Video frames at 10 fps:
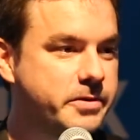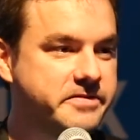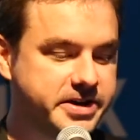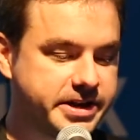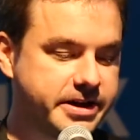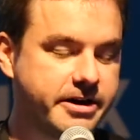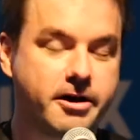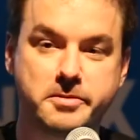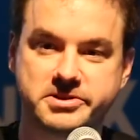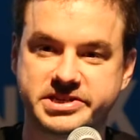We've done
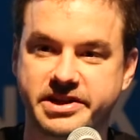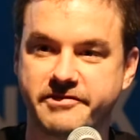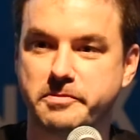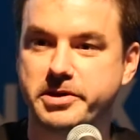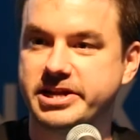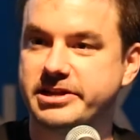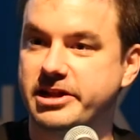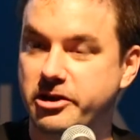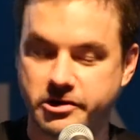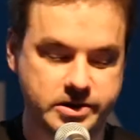almost 7
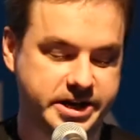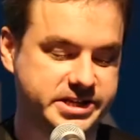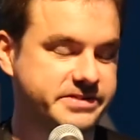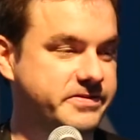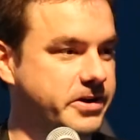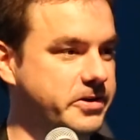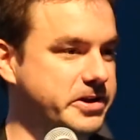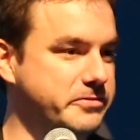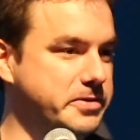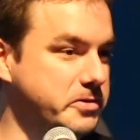million new lines of
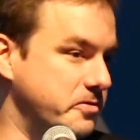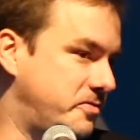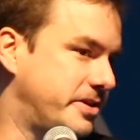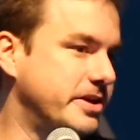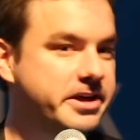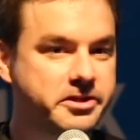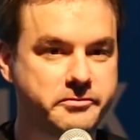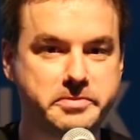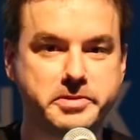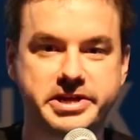code and removed
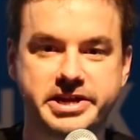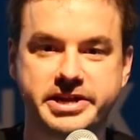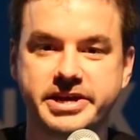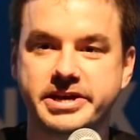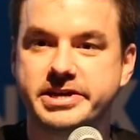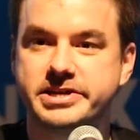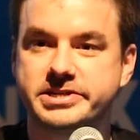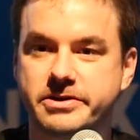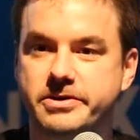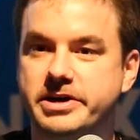3 million.
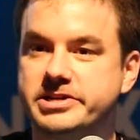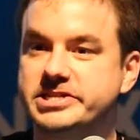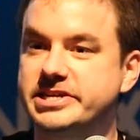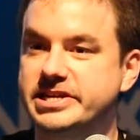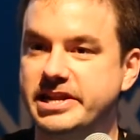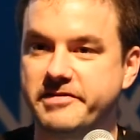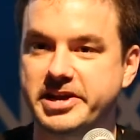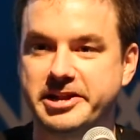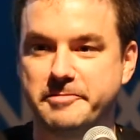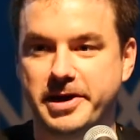So a
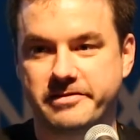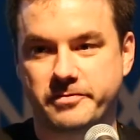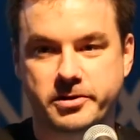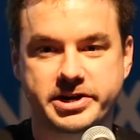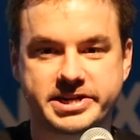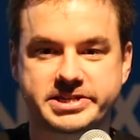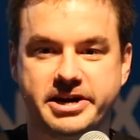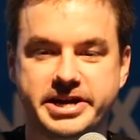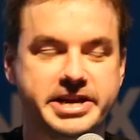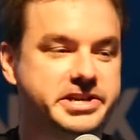significant amount of work has
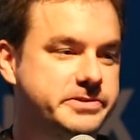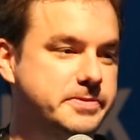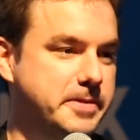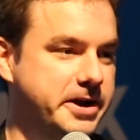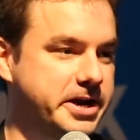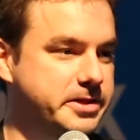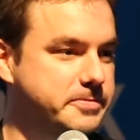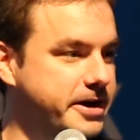gone into preparing the